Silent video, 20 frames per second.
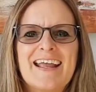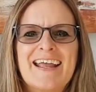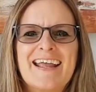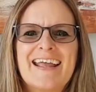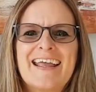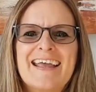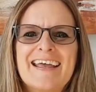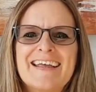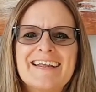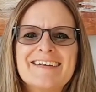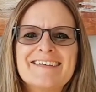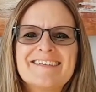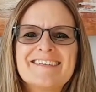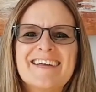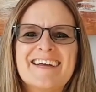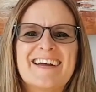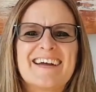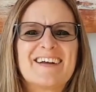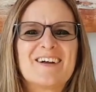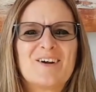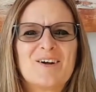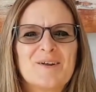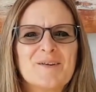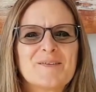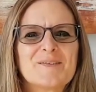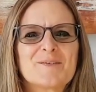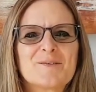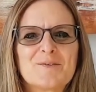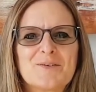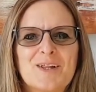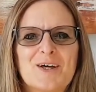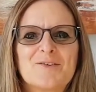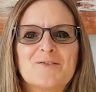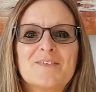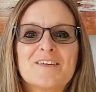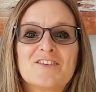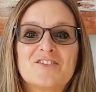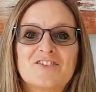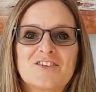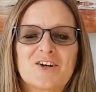And I also love
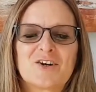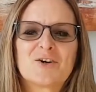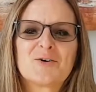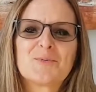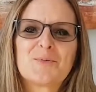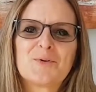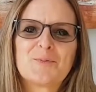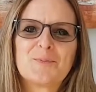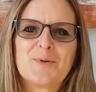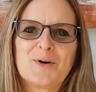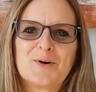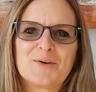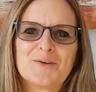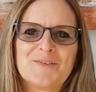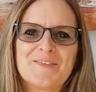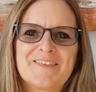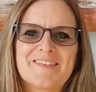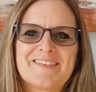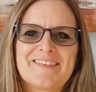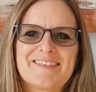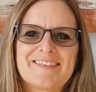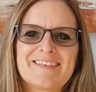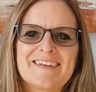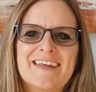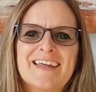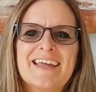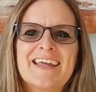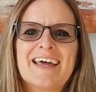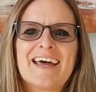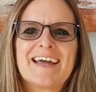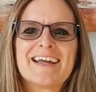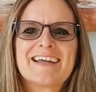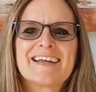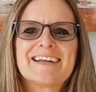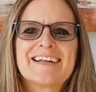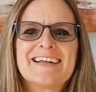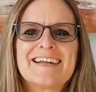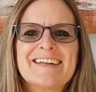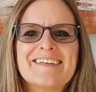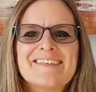the shareable posts. I
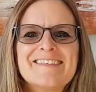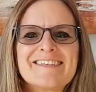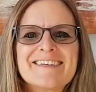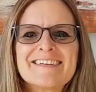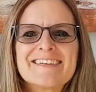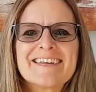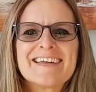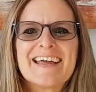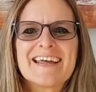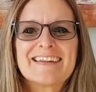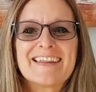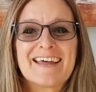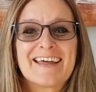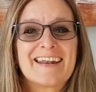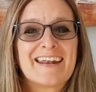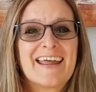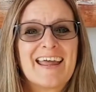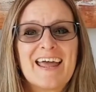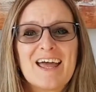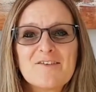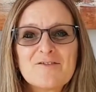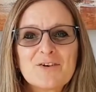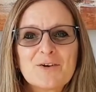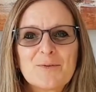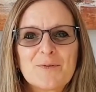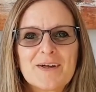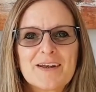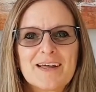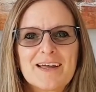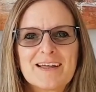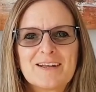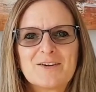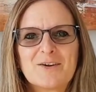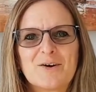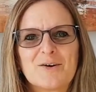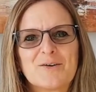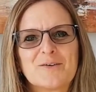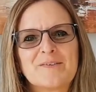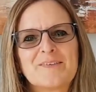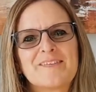can instantly let everyone I
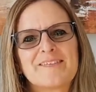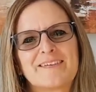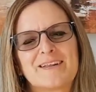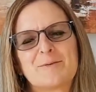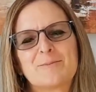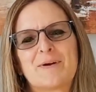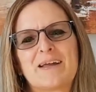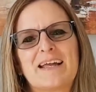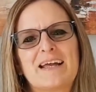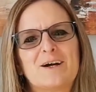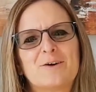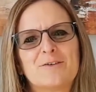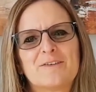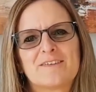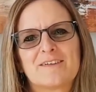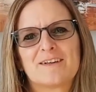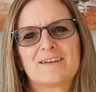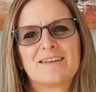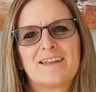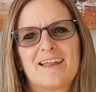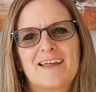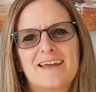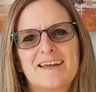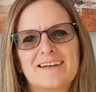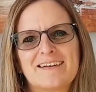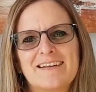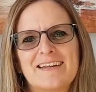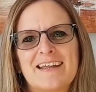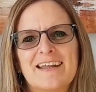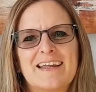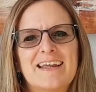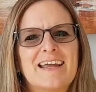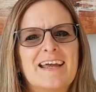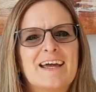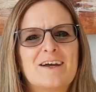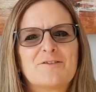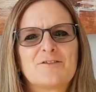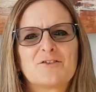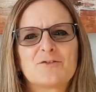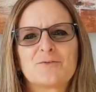know see my house online,
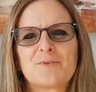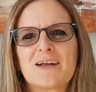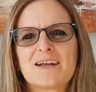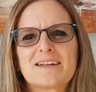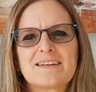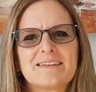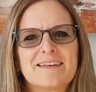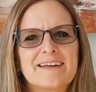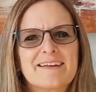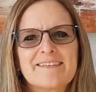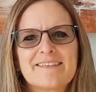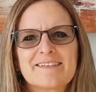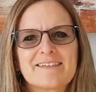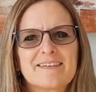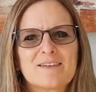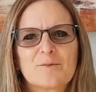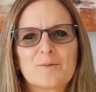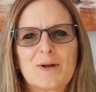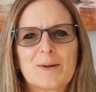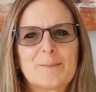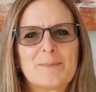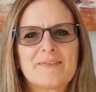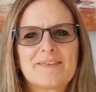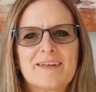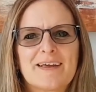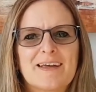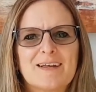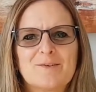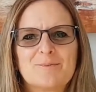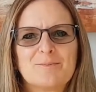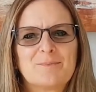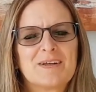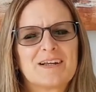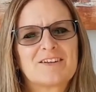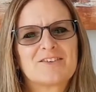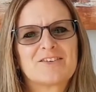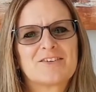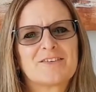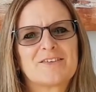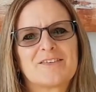have direct links to the website,
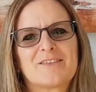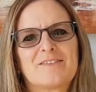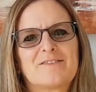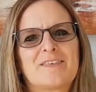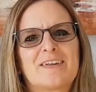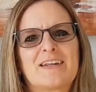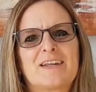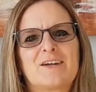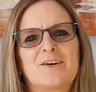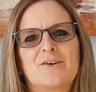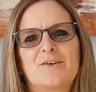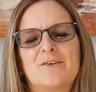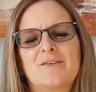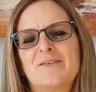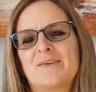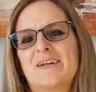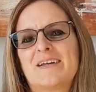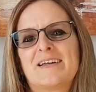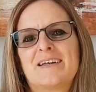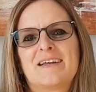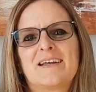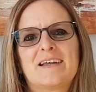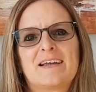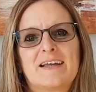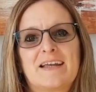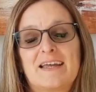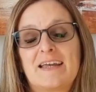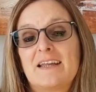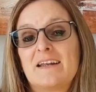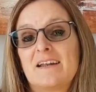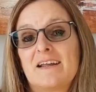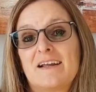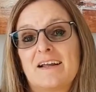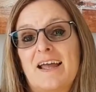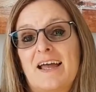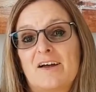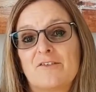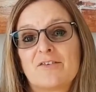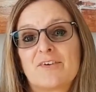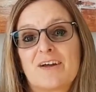pictures, video, and I
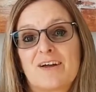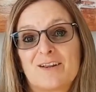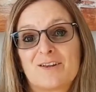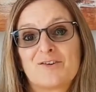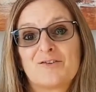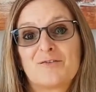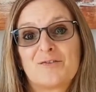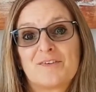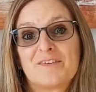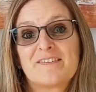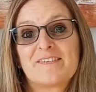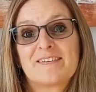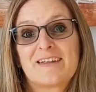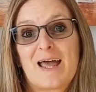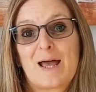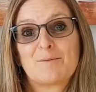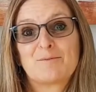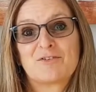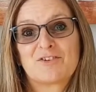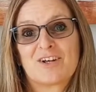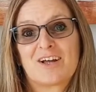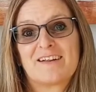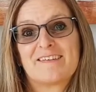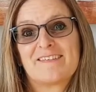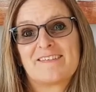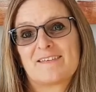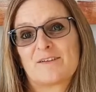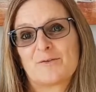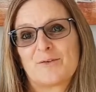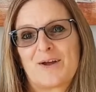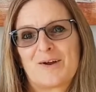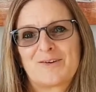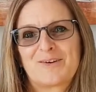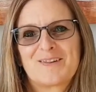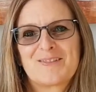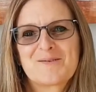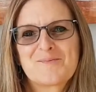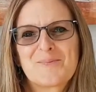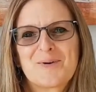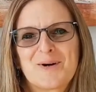have colorful snapshots
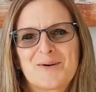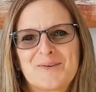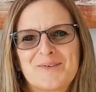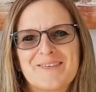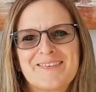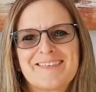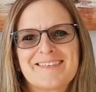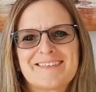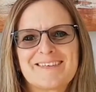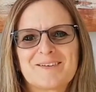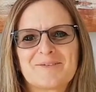surrounding the post.